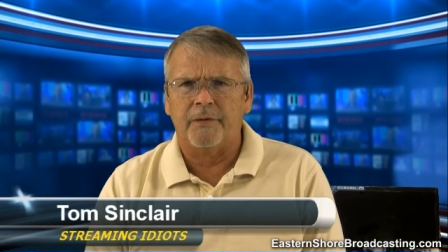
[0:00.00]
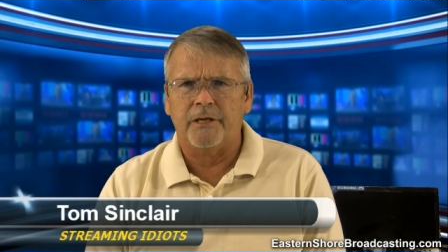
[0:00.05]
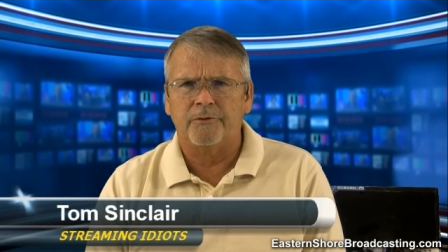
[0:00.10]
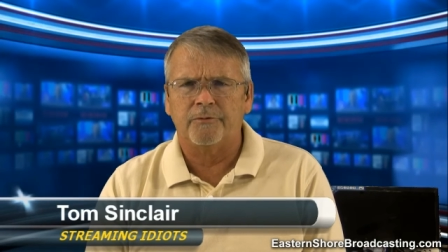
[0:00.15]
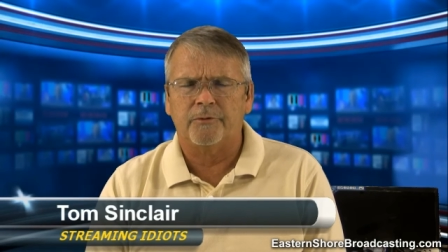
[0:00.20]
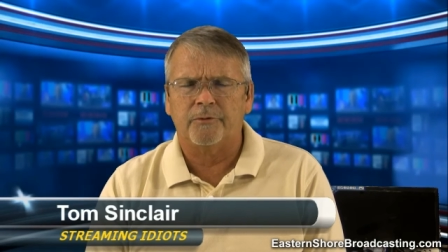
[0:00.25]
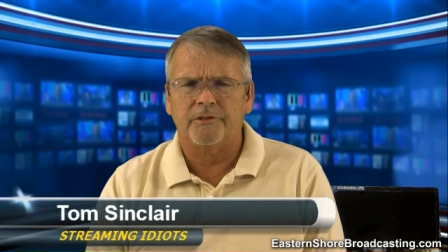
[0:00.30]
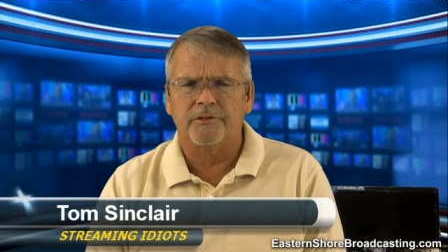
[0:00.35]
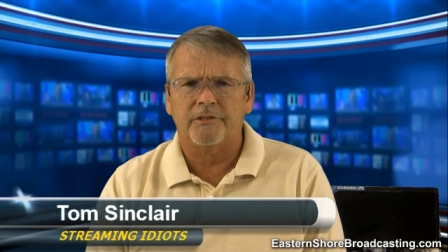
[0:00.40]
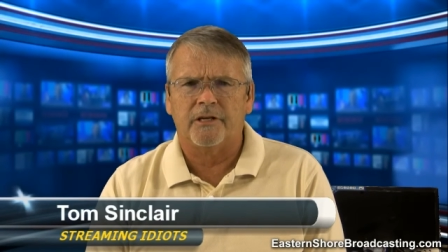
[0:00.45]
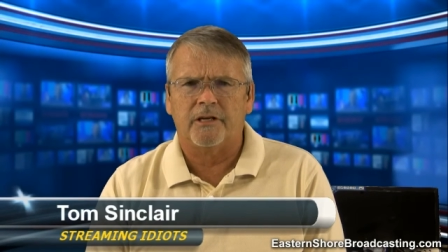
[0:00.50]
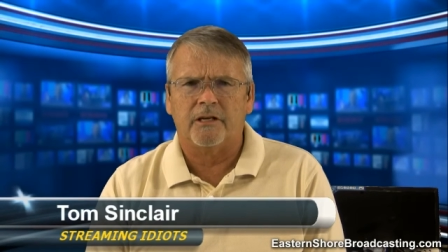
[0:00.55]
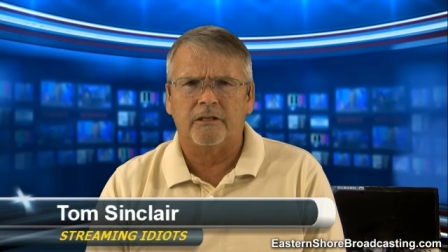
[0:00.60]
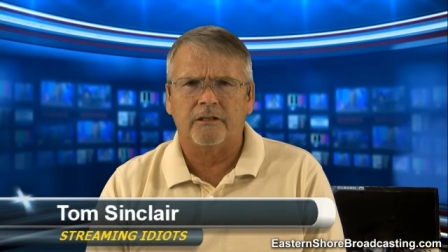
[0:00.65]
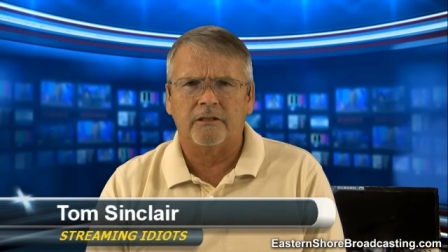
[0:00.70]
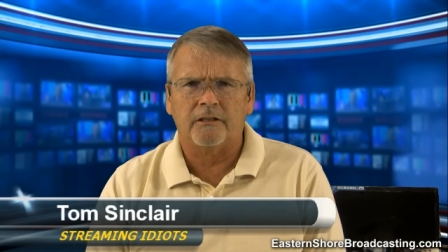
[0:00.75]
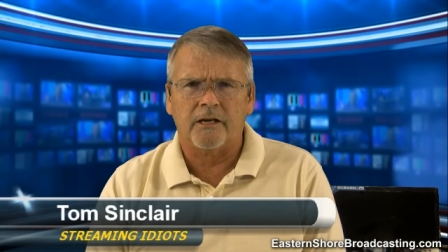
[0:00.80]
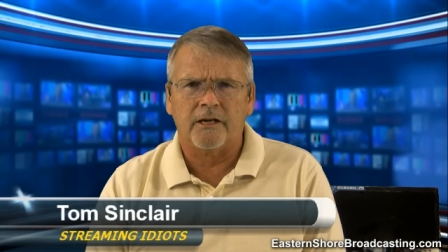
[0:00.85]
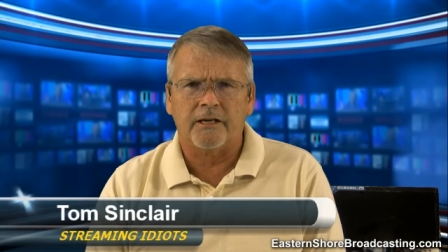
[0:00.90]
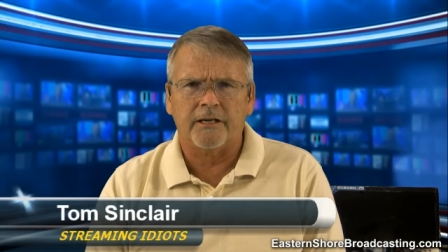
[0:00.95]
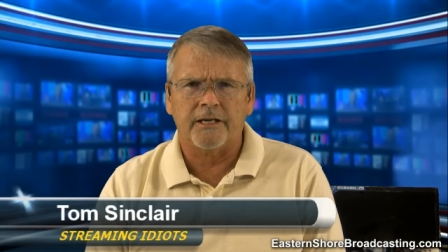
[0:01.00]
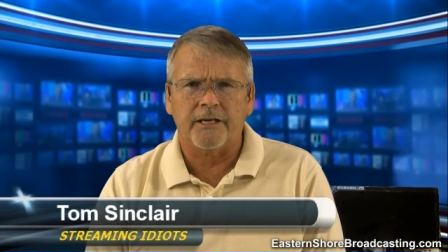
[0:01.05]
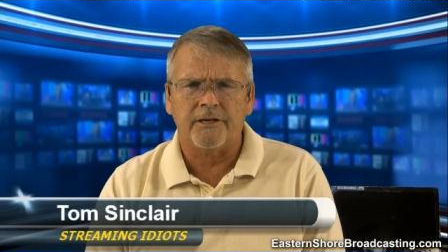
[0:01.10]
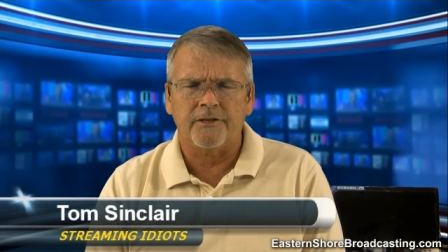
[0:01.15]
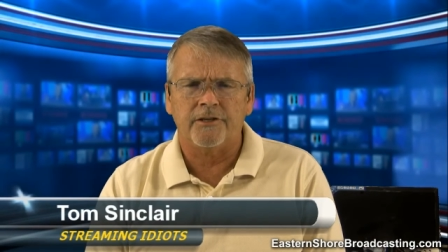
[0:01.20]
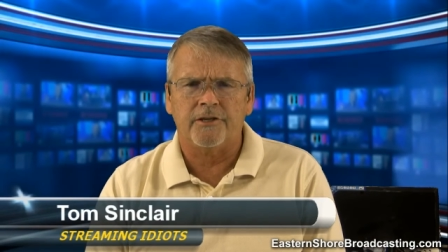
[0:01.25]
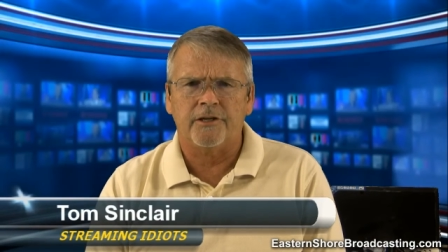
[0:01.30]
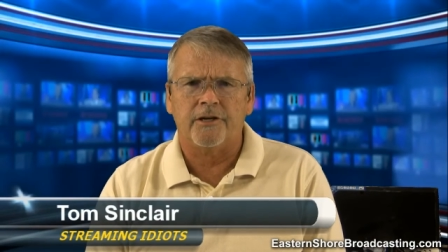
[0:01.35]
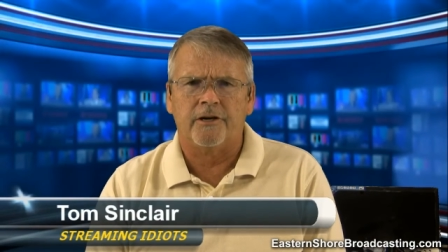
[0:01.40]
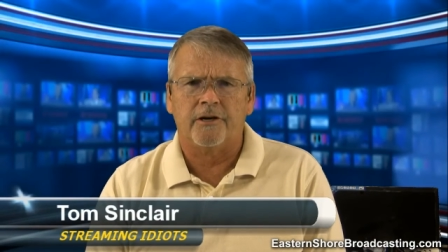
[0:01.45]
Magewell has done a lot of
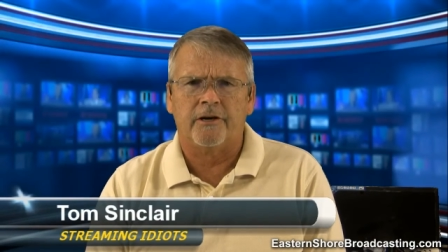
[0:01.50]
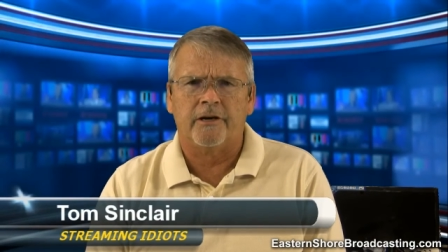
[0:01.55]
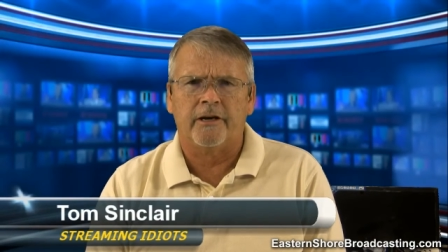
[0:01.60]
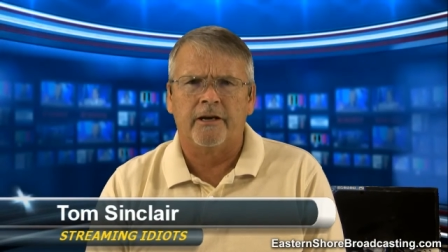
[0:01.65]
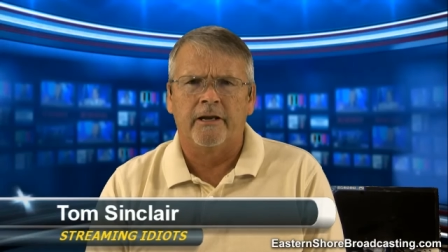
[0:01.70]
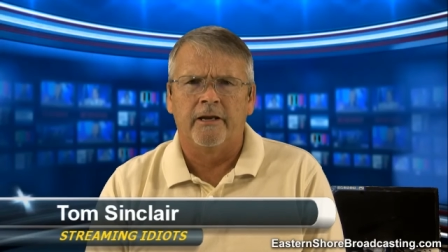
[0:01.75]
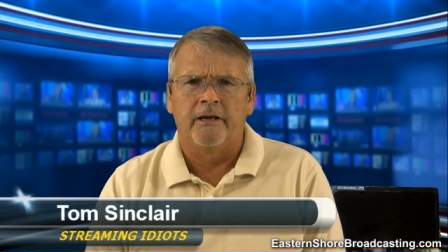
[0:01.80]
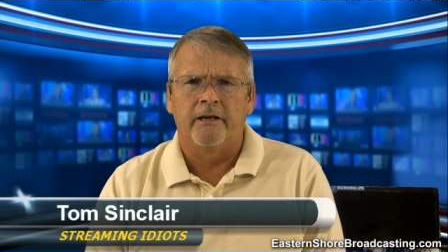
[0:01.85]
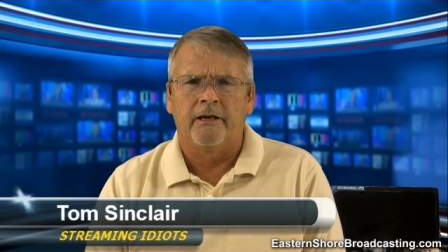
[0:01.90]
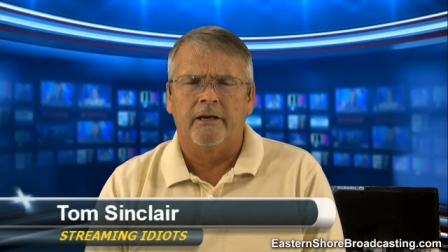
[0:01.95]
engineering